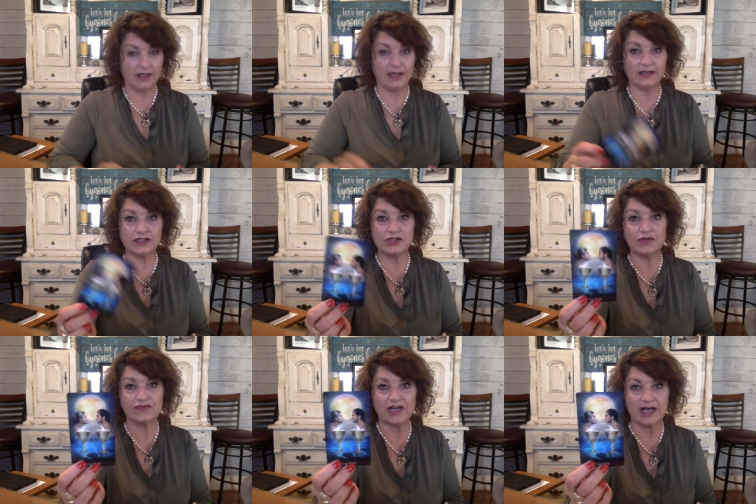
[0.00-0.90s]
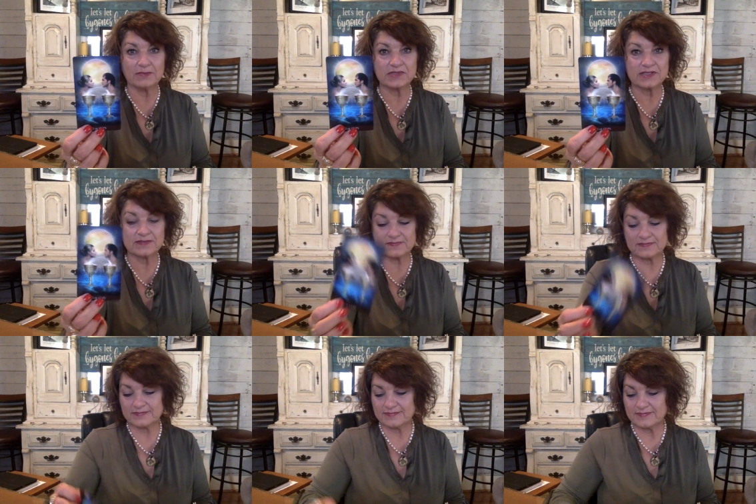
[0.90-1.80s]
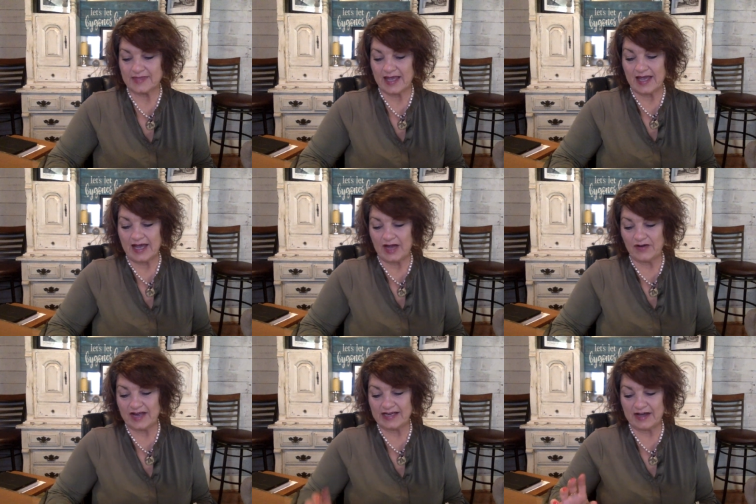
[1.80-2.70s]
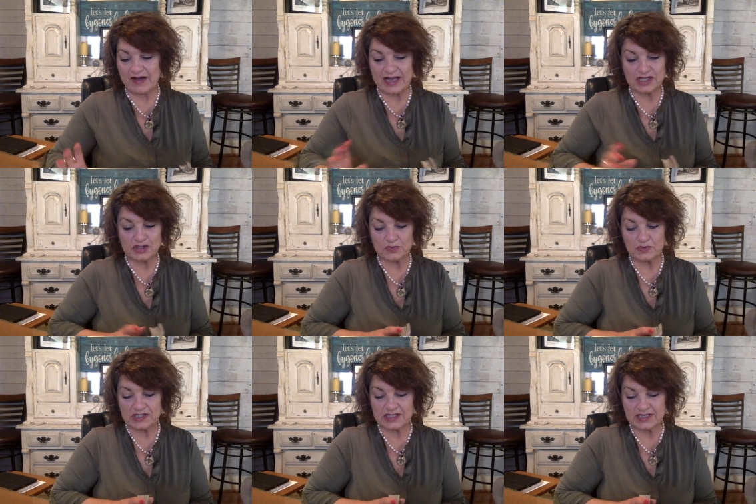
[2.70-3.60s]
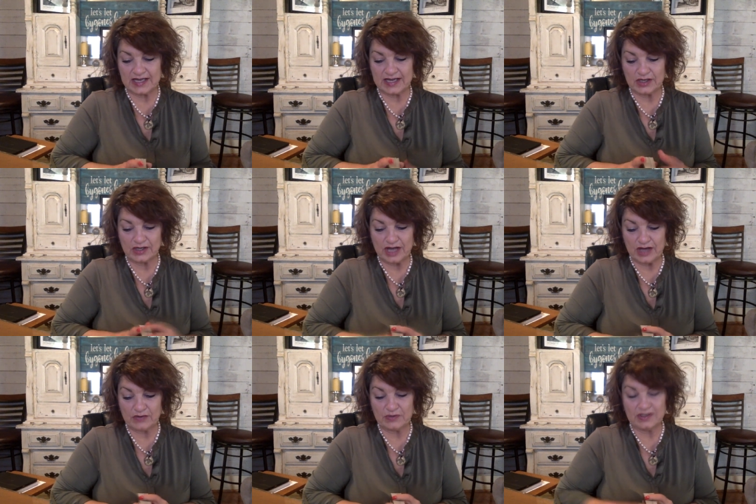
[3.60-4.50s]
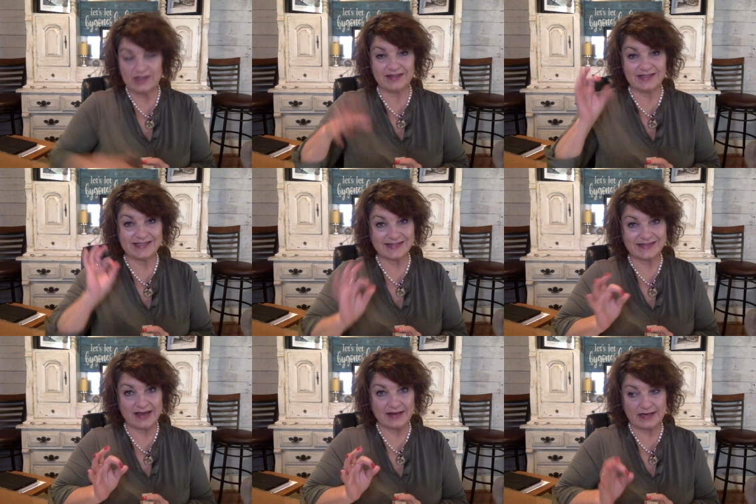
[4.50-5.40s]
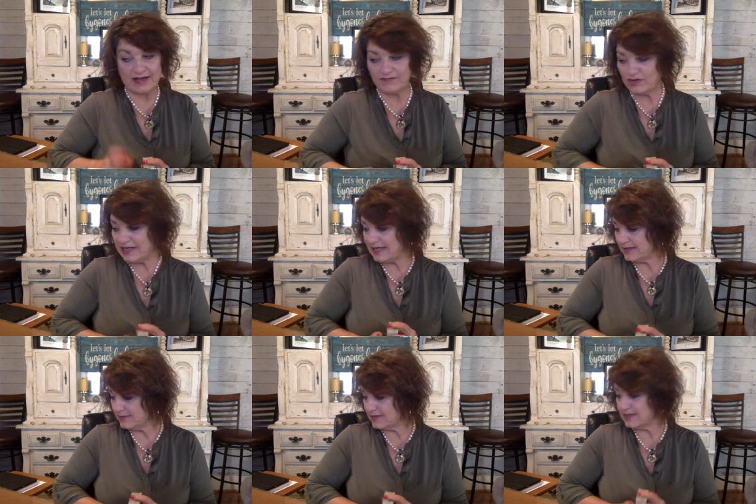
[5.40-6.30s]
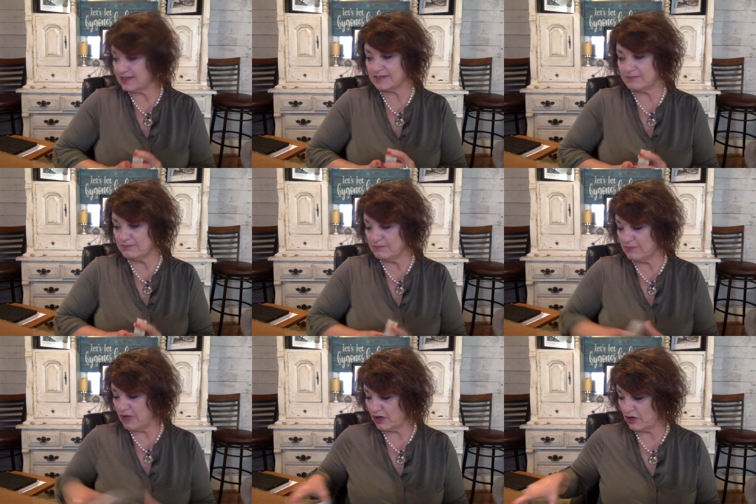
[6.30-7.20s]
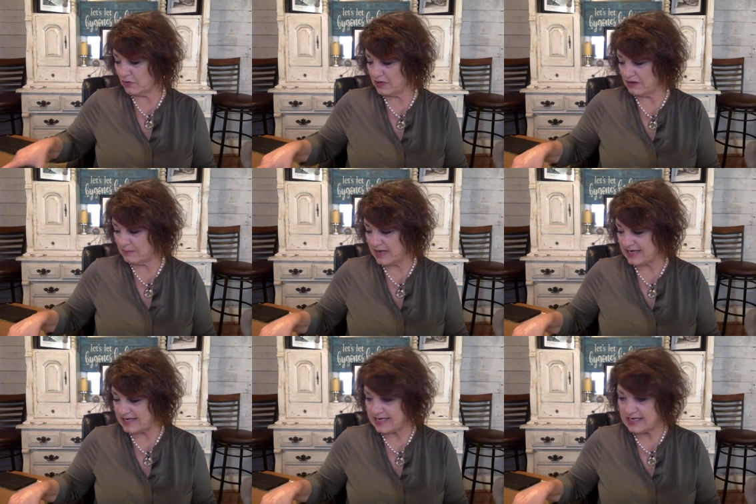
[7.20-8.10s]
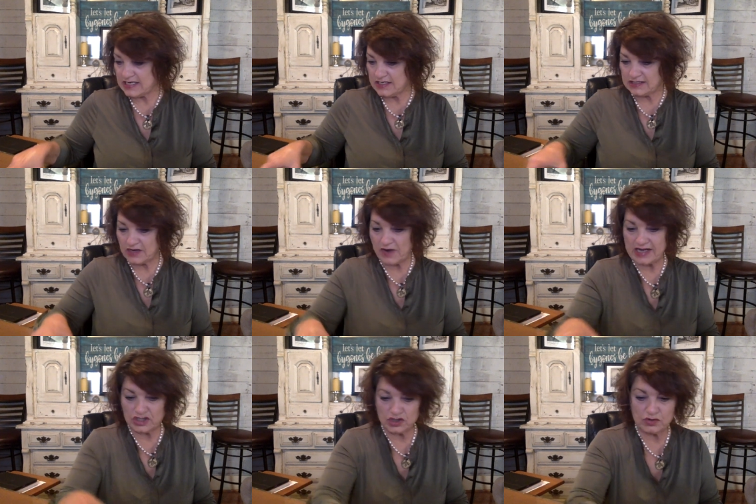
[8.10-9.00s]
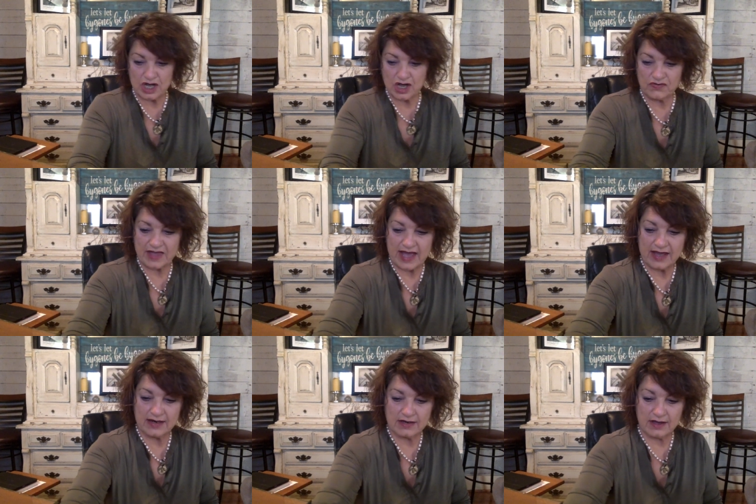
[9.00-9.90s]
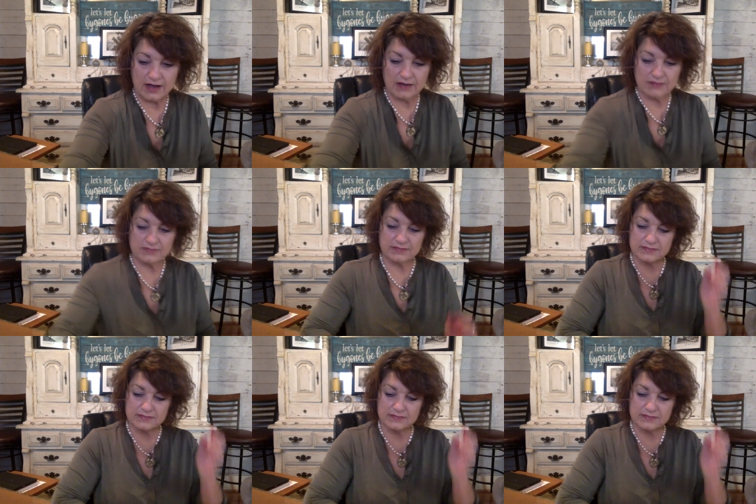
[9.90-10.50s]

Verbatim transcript: and the Two of Cups. Okay, now I just want to let you know, this is not a love reading. This is uh, career and money. So I do know that um,